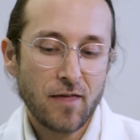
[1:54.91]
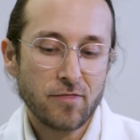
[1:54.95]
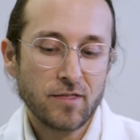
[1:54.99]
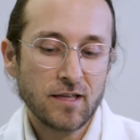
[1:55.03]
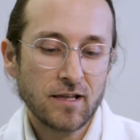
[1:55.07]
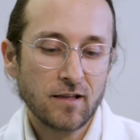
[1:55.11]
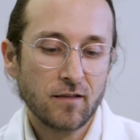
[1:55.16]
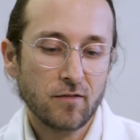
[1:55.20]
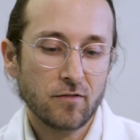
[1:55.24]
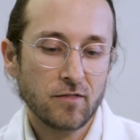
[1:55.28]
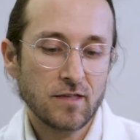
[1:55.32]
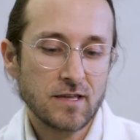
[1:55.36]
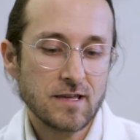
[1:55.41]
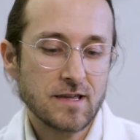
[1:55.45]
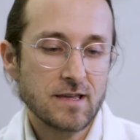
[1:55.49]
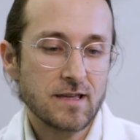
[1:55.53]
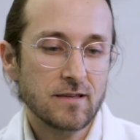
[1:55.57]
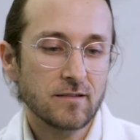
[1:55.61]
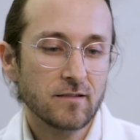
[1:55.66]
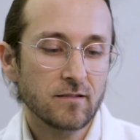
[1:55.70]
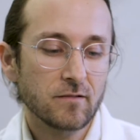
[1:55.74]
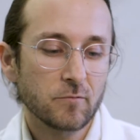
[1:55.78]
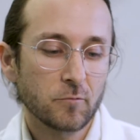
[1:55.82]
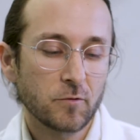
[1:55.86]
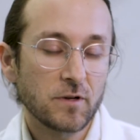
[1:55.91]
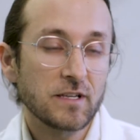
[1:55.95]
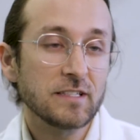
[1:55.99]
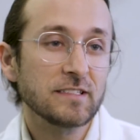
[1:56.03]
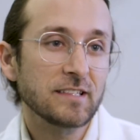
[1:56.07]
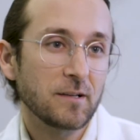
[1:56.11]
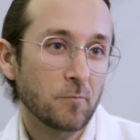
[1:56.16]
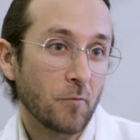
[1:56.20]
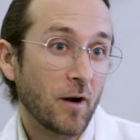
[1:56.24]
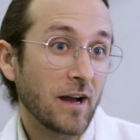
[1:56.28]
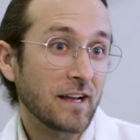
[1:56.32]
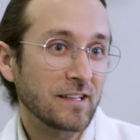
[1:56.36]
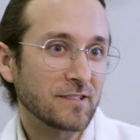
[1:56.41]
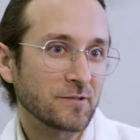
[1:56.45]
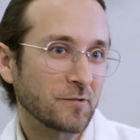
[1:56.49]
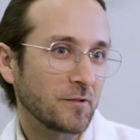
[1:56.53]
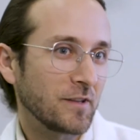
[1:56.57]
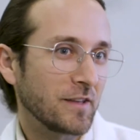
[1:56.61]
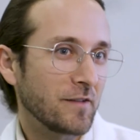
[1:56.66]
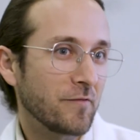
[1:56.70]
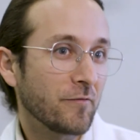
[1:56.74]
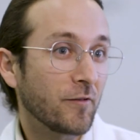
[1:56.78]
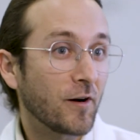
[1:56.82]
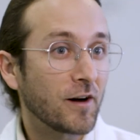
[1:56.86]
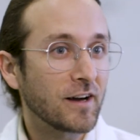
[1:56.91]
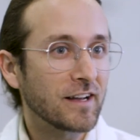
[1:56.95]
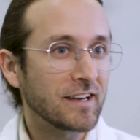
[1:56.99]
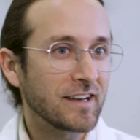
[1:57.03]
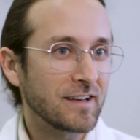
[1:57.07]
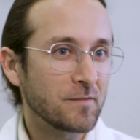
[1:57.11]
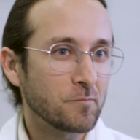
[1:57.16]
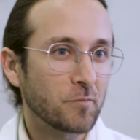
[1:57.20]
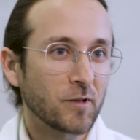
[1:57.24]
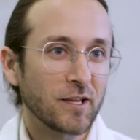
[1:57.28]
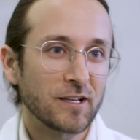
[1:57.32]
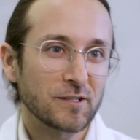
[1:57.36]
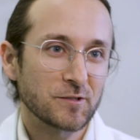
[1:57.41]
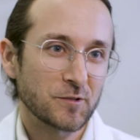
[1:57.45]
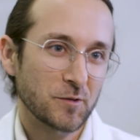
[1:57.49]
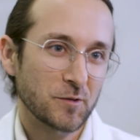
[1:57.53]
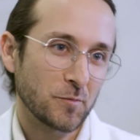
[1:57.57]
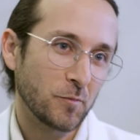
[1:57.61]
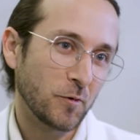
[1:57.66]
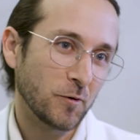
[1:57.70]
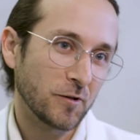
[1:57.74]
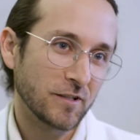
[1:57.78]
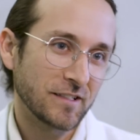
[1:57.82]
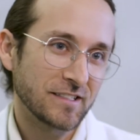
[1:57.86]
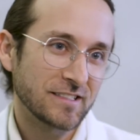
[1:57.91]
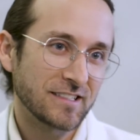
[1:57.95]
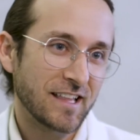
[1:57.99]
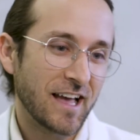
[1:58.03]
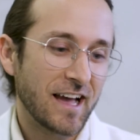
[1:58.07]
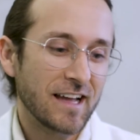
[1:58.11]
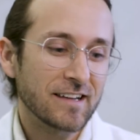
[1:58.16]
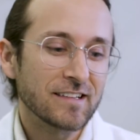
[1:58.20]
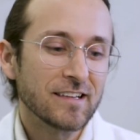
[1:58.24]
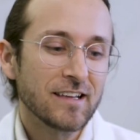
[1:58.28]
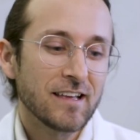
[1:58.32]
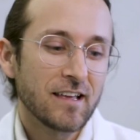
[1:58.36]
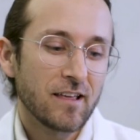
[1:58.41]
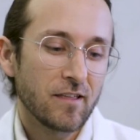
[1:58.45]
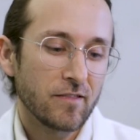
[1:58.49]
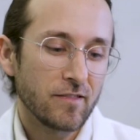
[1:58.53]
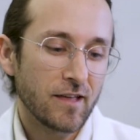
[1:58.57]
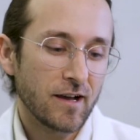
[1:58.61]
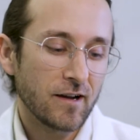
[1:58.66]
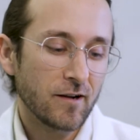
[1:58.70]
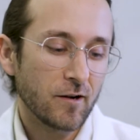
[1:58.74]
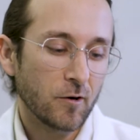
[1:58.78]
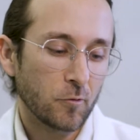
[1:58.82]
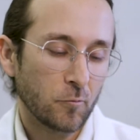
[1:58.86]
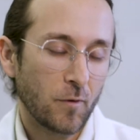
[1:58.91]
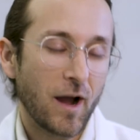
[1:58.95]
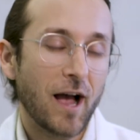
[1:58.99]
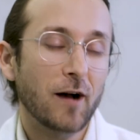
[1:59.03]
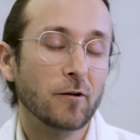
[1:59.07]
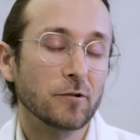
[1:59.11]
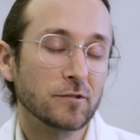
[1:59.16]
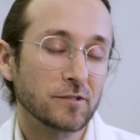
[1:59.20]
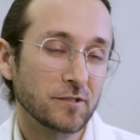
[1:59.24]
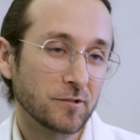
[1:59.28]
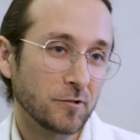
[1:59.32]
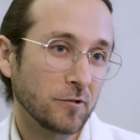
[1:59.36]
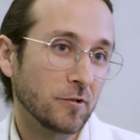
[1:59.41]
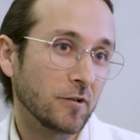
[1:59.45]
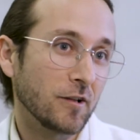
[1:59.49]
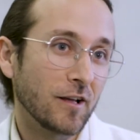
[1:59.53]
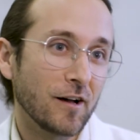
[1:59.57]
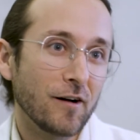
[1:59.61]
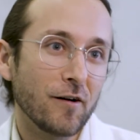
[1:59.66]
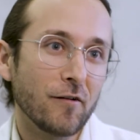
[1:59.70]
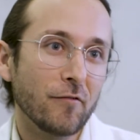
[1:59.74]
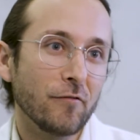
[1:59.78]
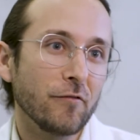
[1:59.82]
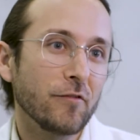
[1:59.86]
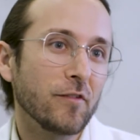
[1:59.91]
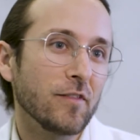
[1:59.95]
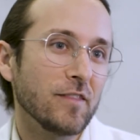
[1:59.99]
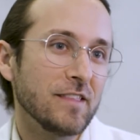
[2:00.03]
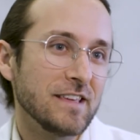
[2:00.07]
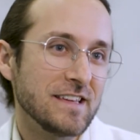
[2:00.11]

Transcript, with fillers: I think the reason why it's really fun and pleasurable is that the arousal of